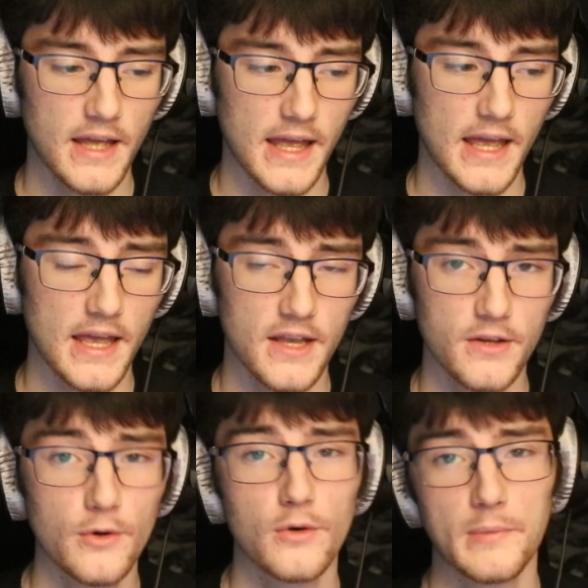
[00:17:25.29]
and
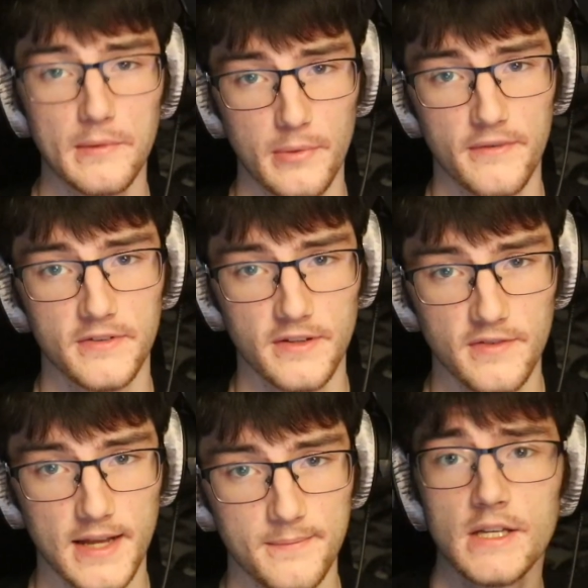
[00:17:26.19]
you'll be perfectly
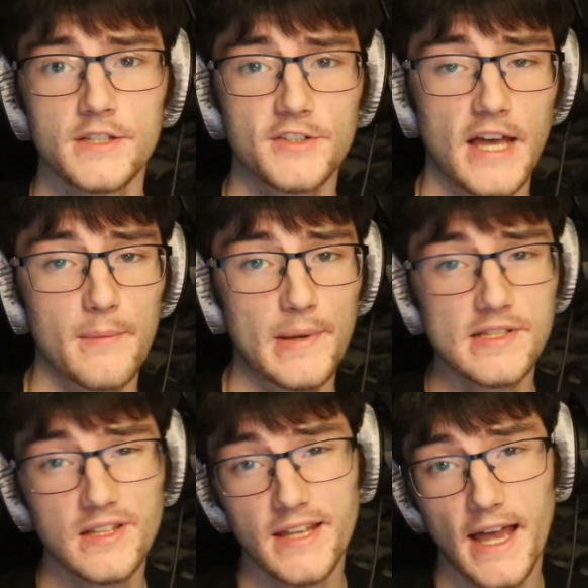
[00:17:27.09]
fine. So yeah,
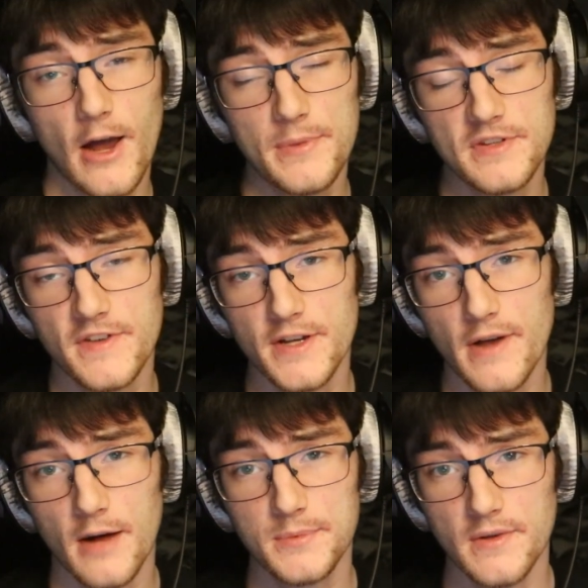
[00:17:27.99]
basically I hope this video
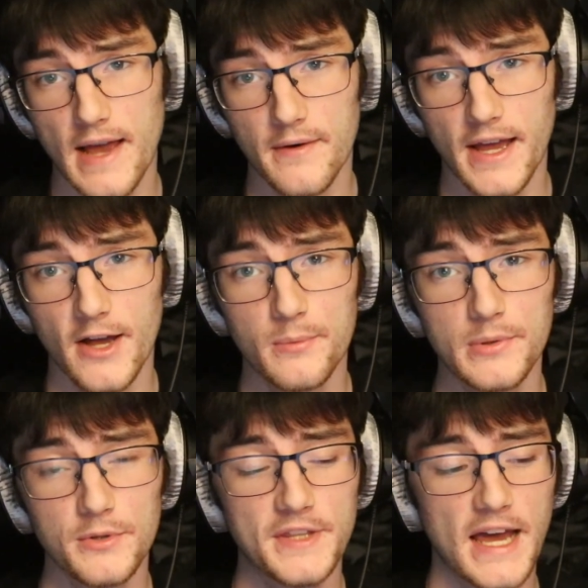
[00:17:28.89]
helped you out. I hope
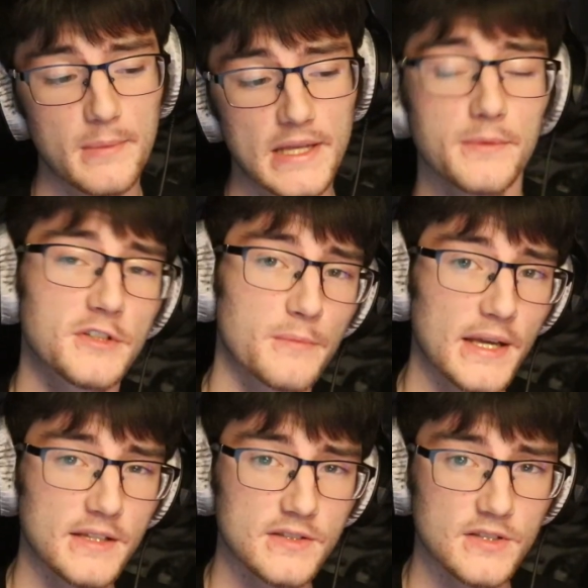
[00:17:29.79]
you will now be able to
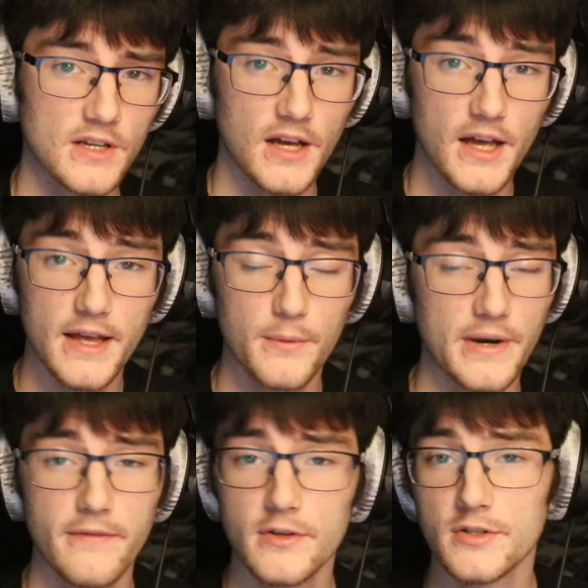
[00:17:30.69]
mix uh,
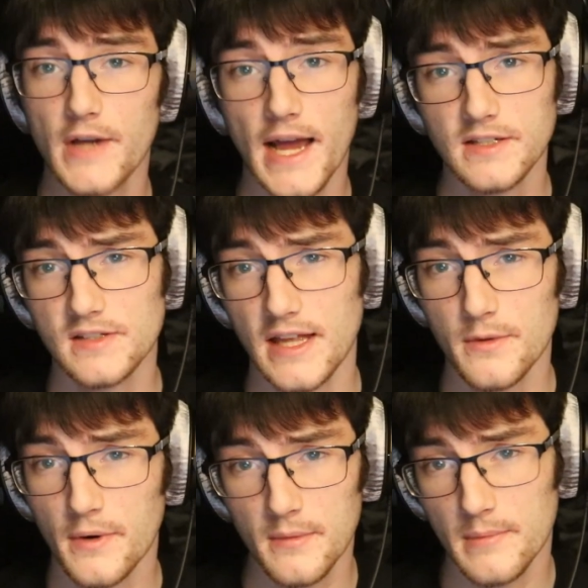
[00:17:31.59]
whatever tracks that
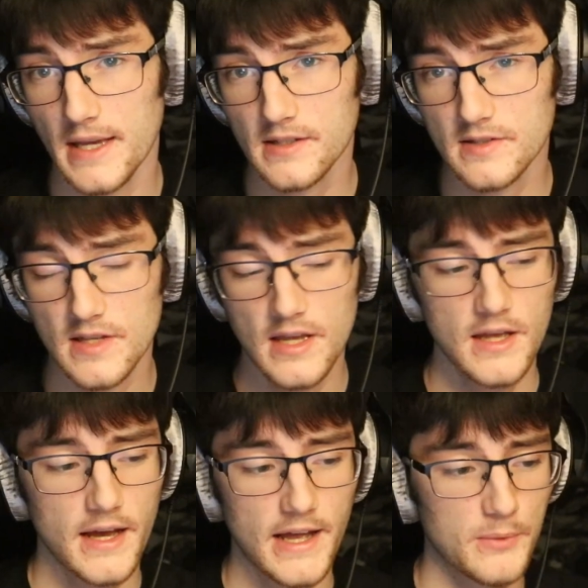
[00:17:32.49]
you want to mix.
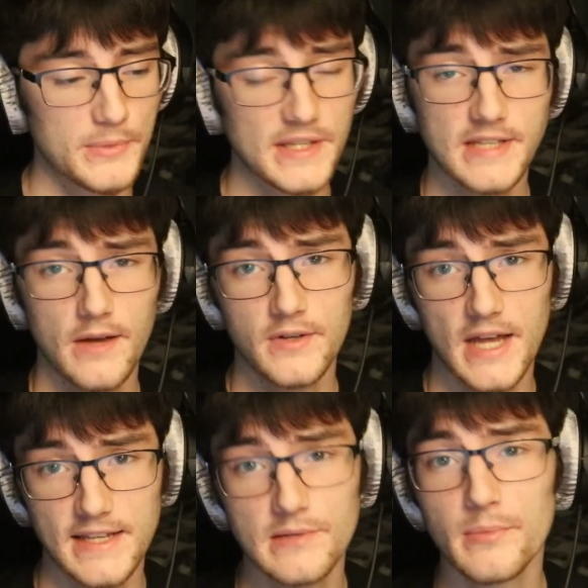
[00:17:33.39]
I hope they sound
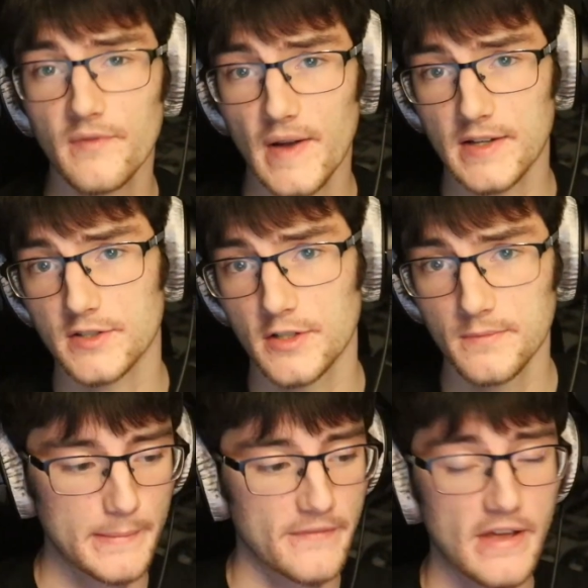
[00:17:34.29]
nice and
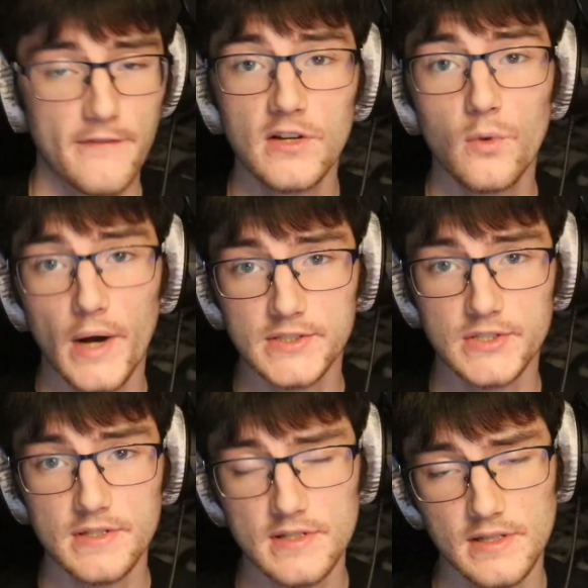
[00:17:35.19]
professional. If you have any
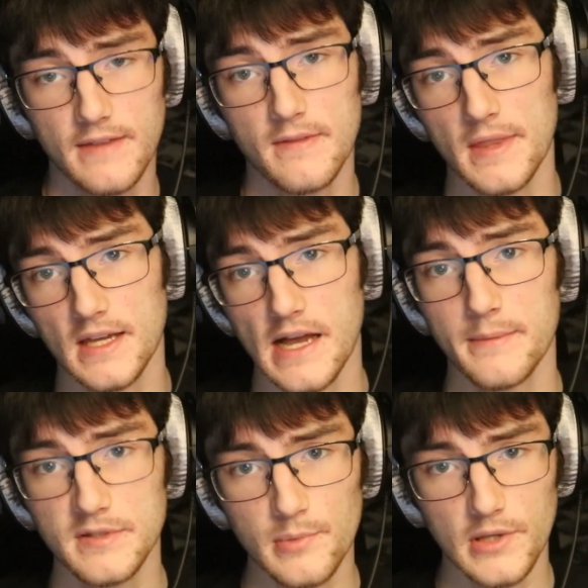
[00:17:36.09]
questions, leave them in the
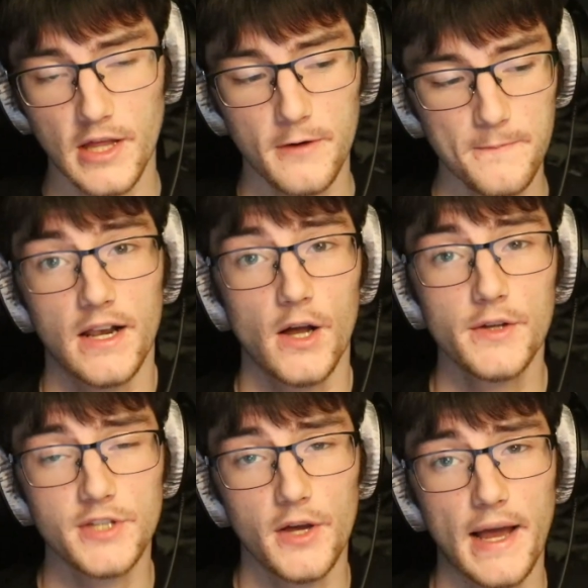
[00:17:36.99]
comments below. And
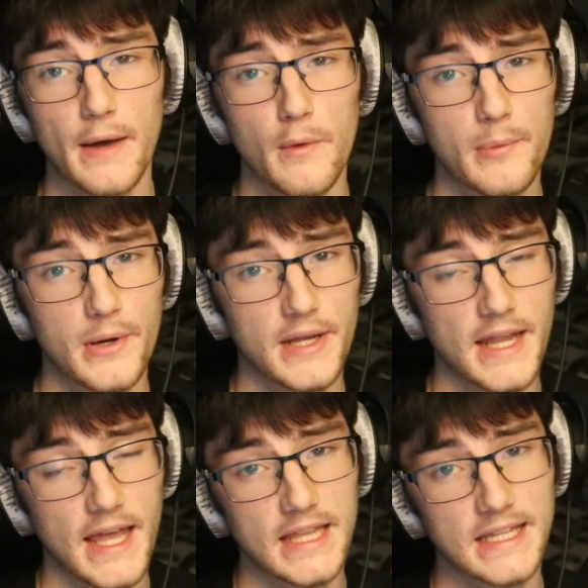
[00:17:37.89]
also, I will
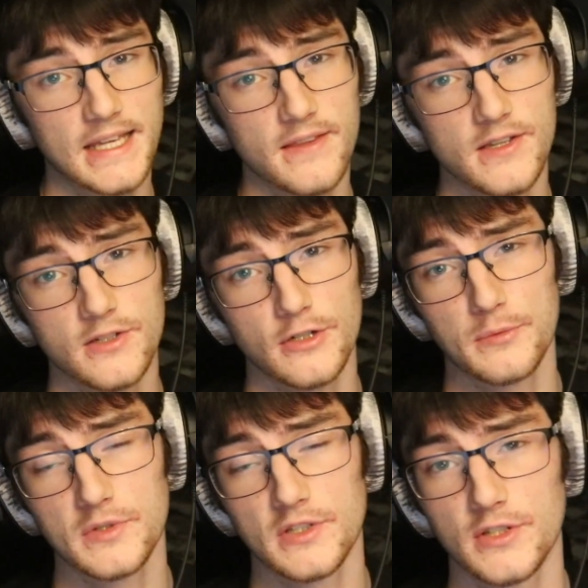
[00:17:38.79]
put a link in the
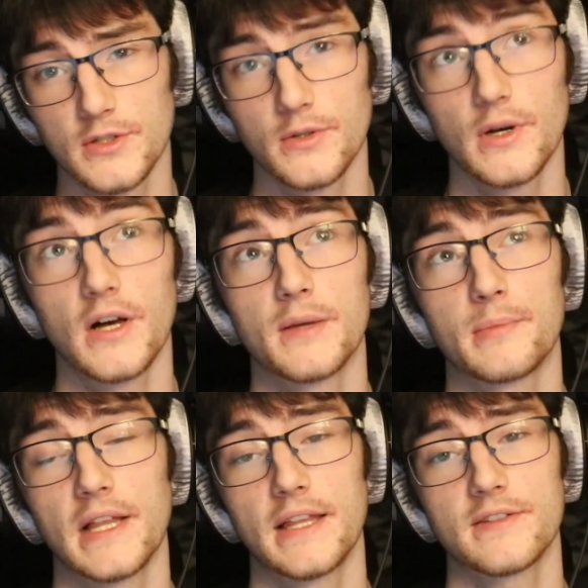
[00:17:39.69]
description to a
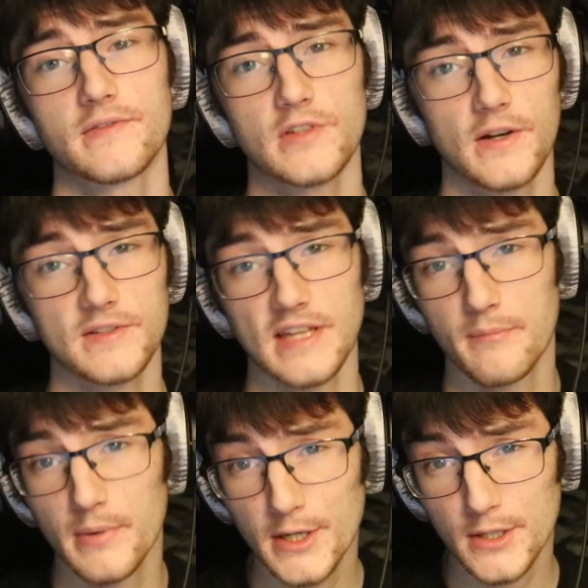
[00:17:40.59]
playlist of songs
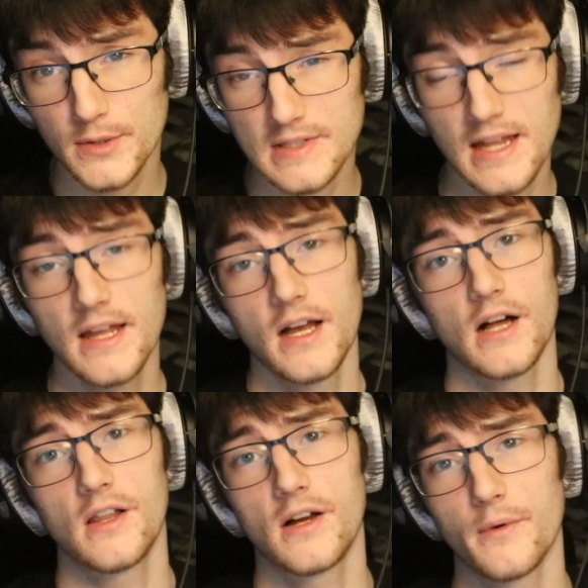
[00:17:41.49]
I've produced,
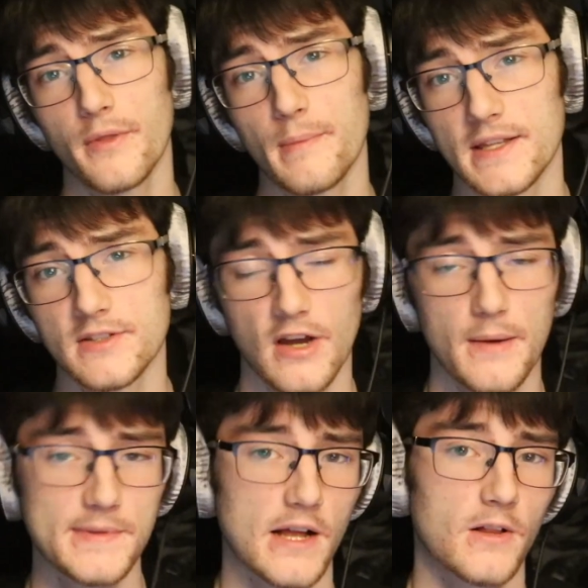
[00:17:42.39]
along with my
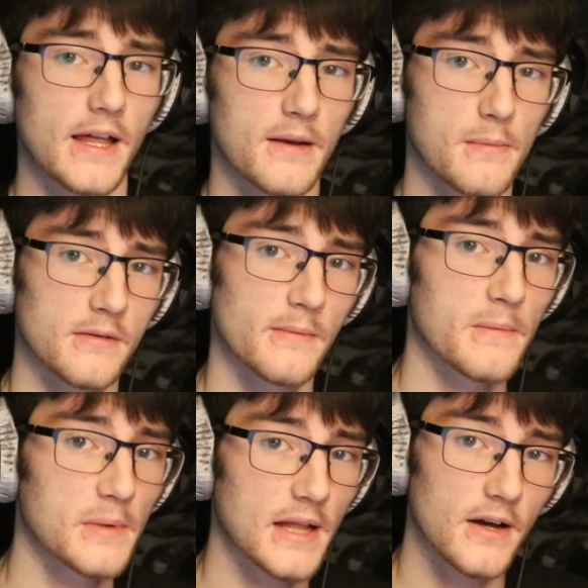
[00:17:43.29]
Instagram, SoundCloud, and blah, blah,
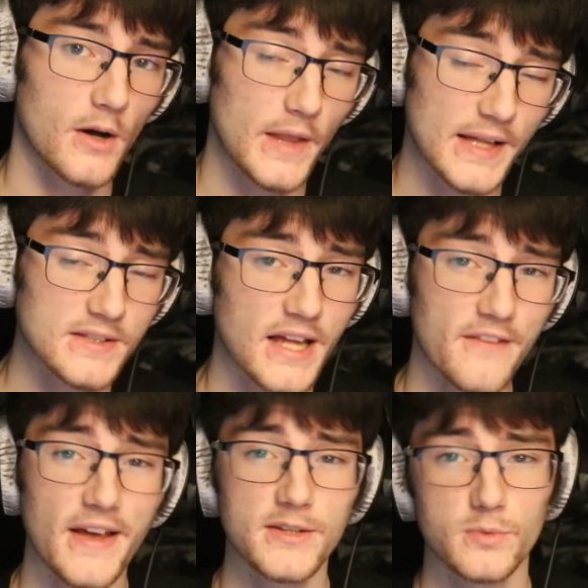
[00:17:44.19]
blah, blah. All that
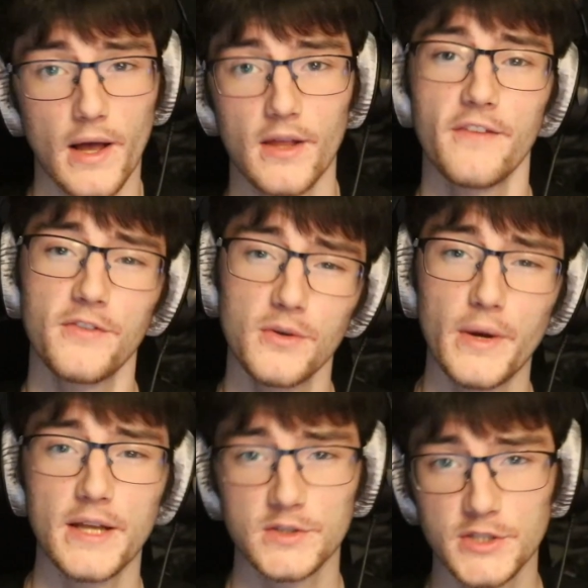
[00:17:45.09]
stuff as well, if you
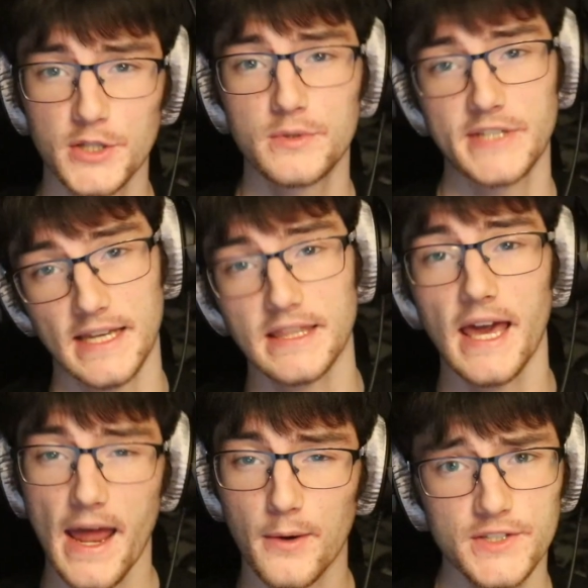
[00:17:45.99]
wish to check
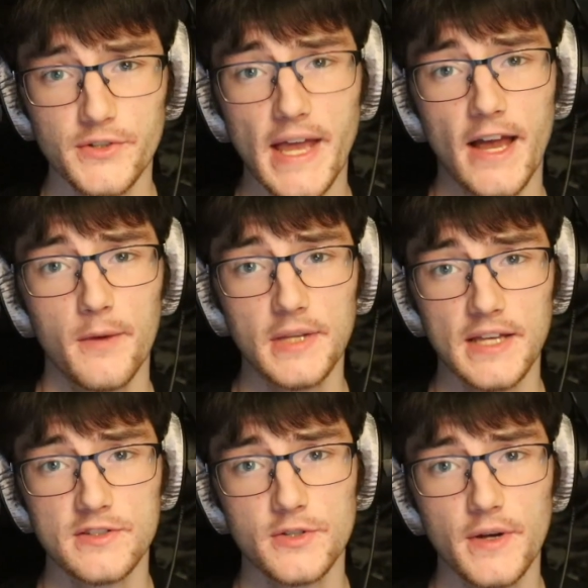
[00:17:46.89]
that out. So yeah, I hope you
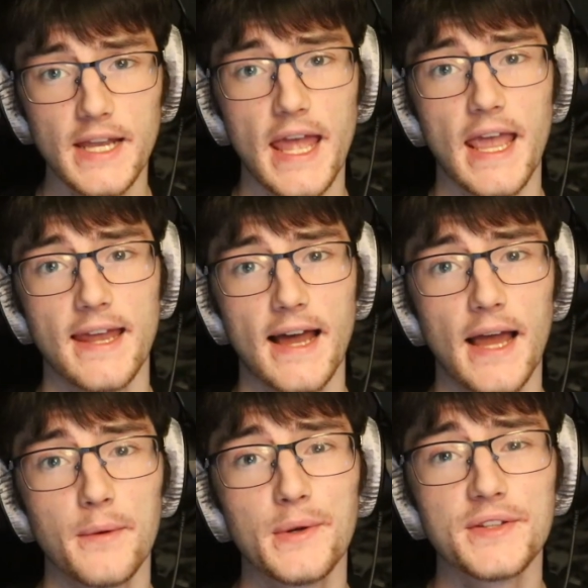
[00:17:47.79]
guys enjoyed, and
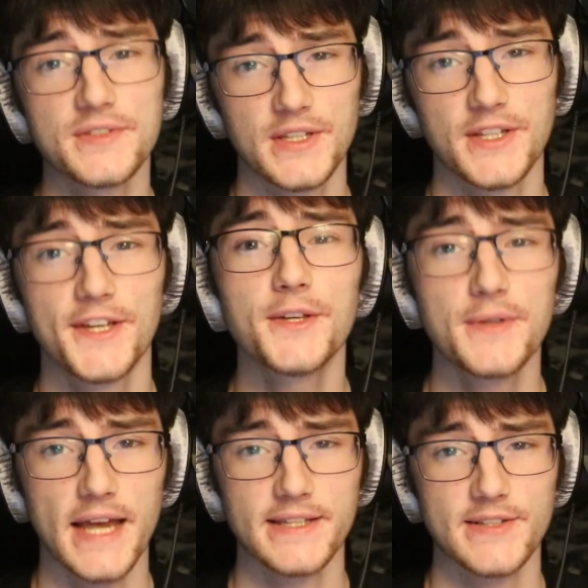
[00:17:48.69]
I will see you
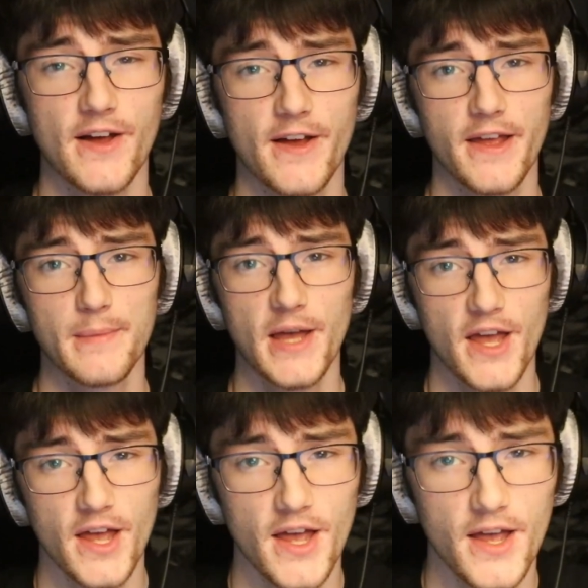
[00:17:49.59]
next time